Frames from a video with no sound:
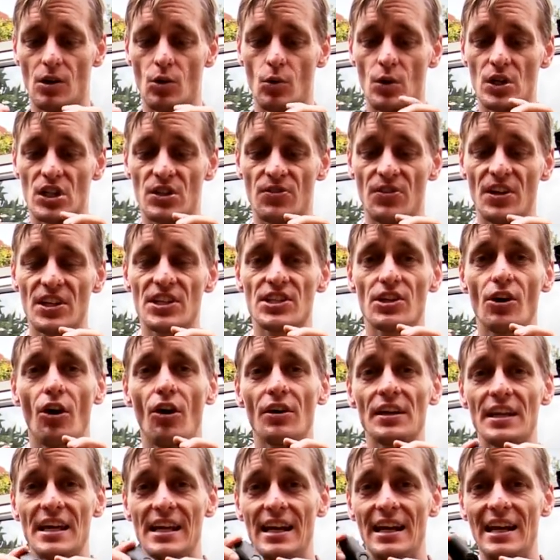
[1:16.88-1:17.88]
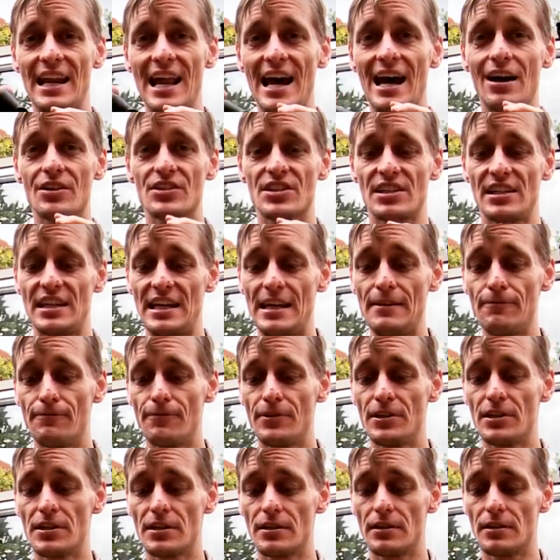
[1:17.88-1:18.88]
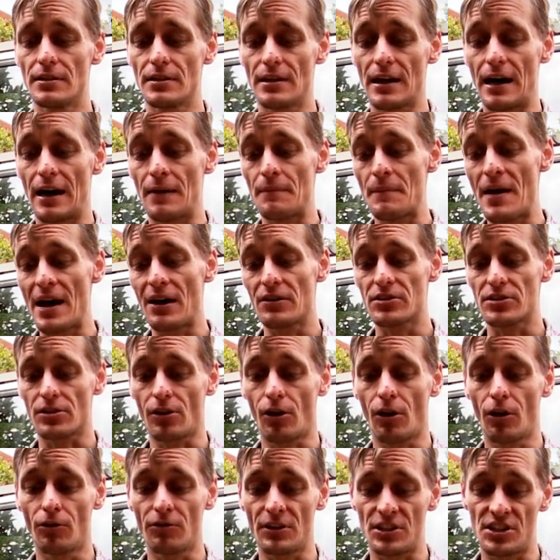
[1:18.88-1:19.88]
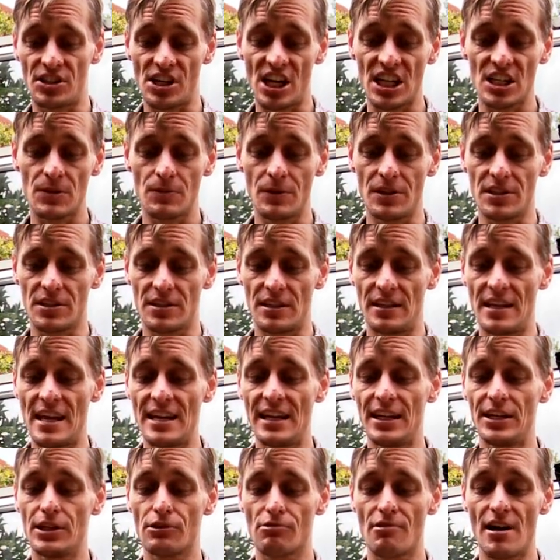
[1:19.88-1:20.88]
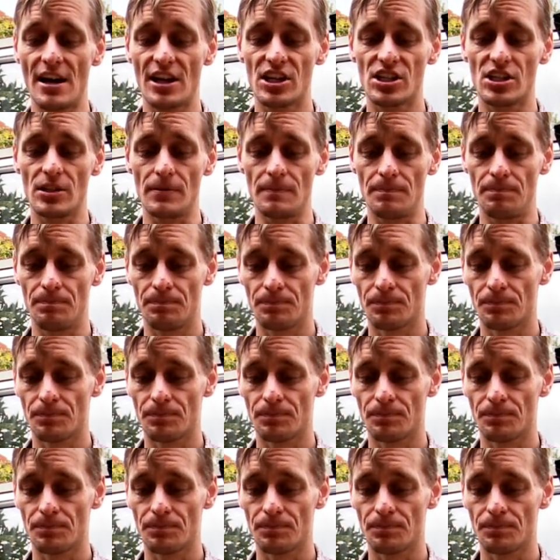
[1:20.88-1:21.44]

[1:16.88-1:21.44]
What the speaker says: which fits on and allows an infinite amount of adjustment in any direction.